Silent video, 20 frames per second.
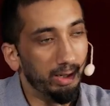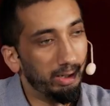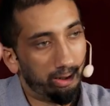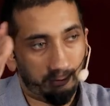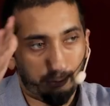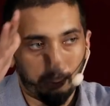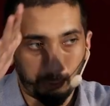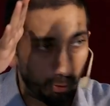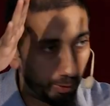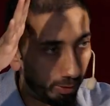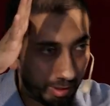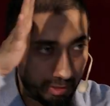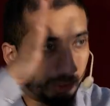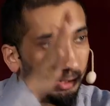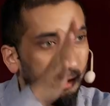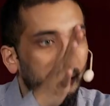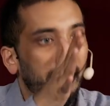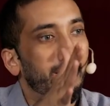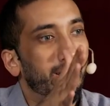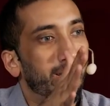If you don't
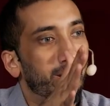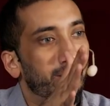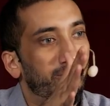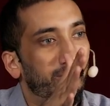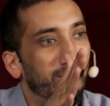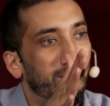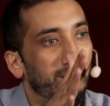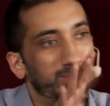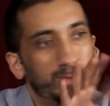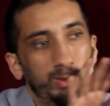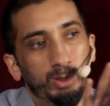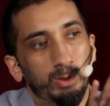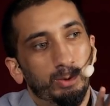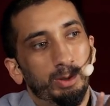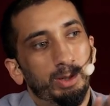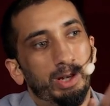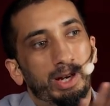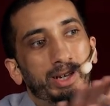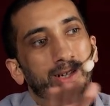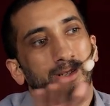understand, Ya Rab, forgive me, you
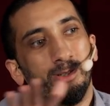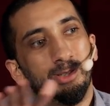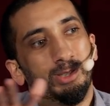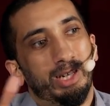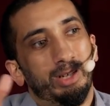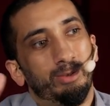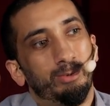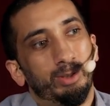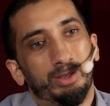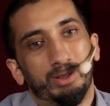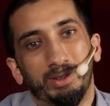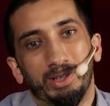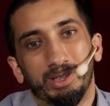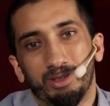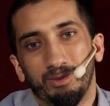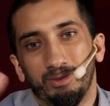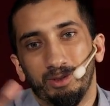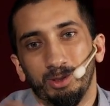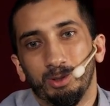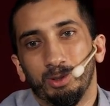will not understand what the
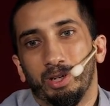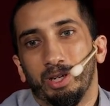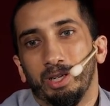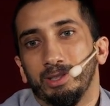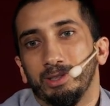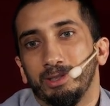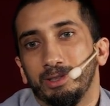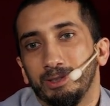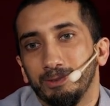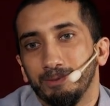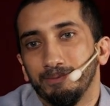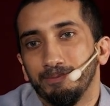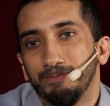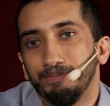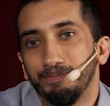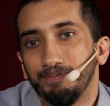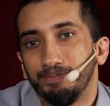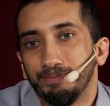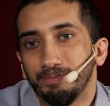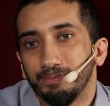rest of this dua is.
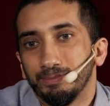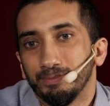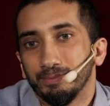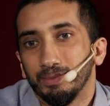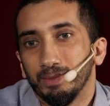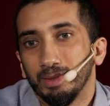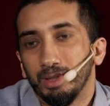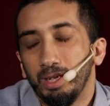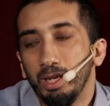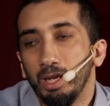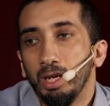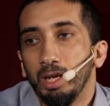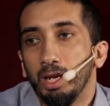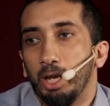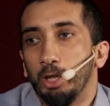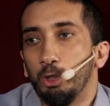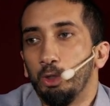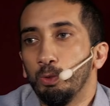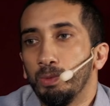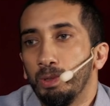
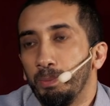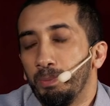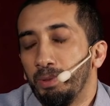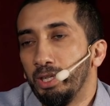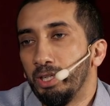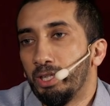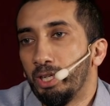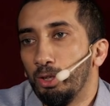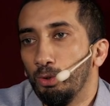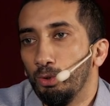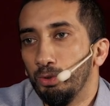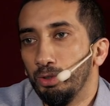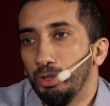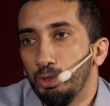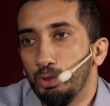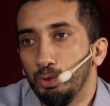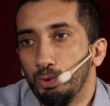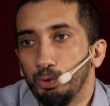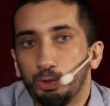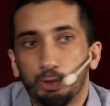A human being can only
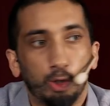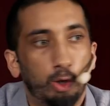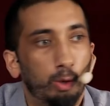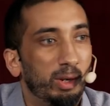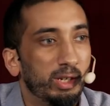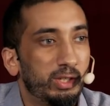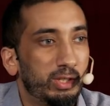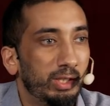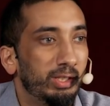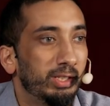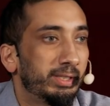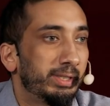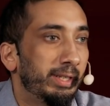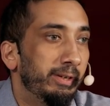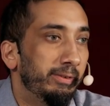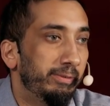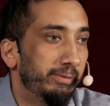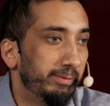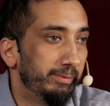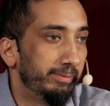do so much in this
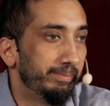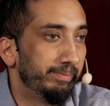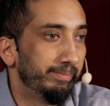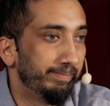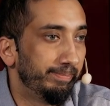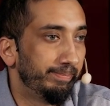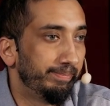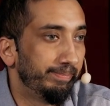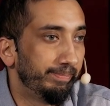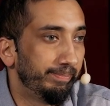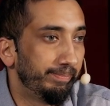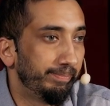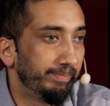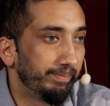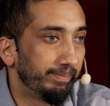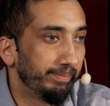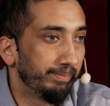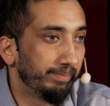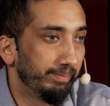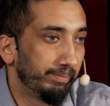life.
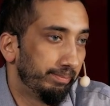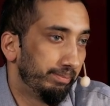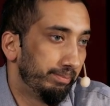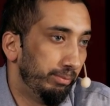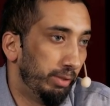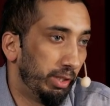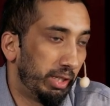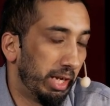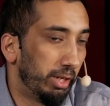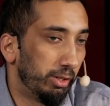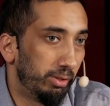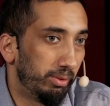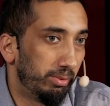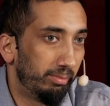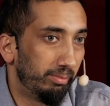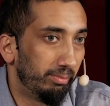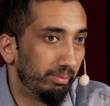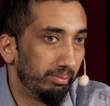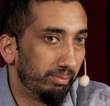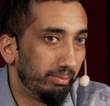I'm
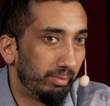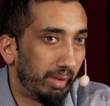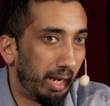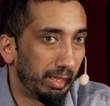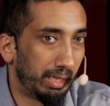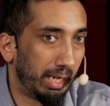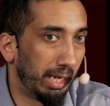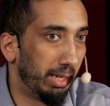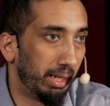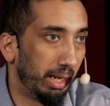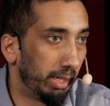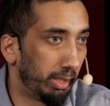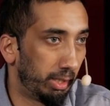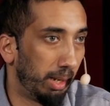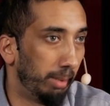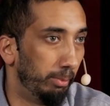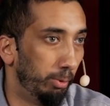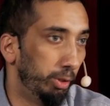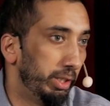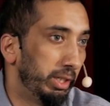
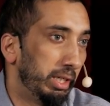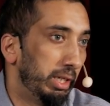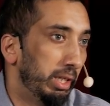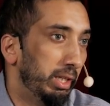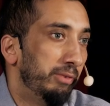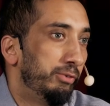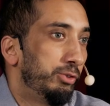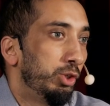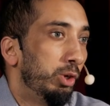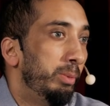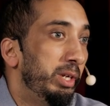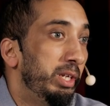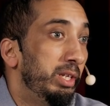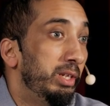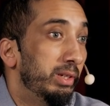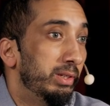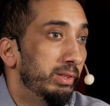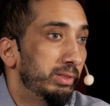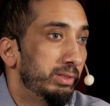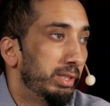only going to live so many
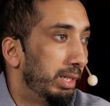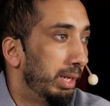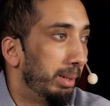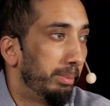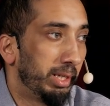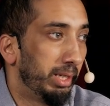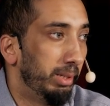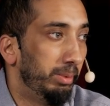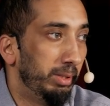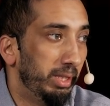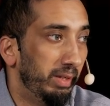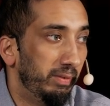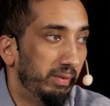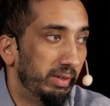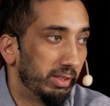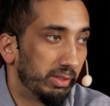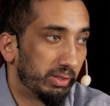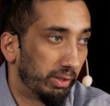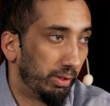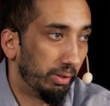years. Then I'm going to be
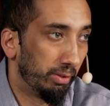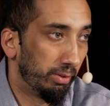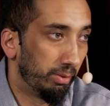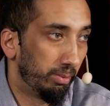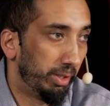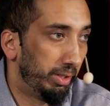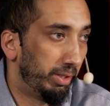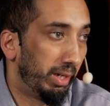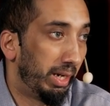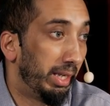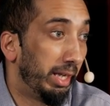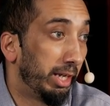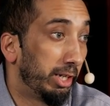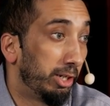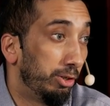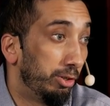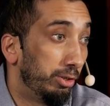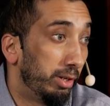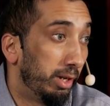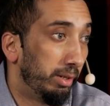leaving this earth, whether I like
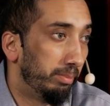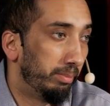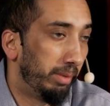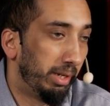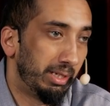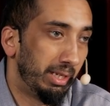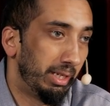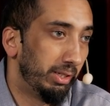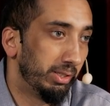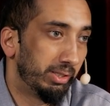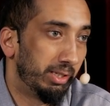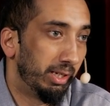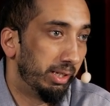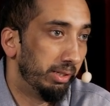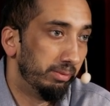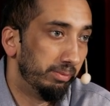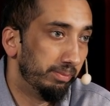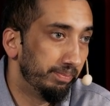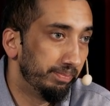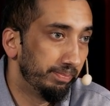it or not. My date is done.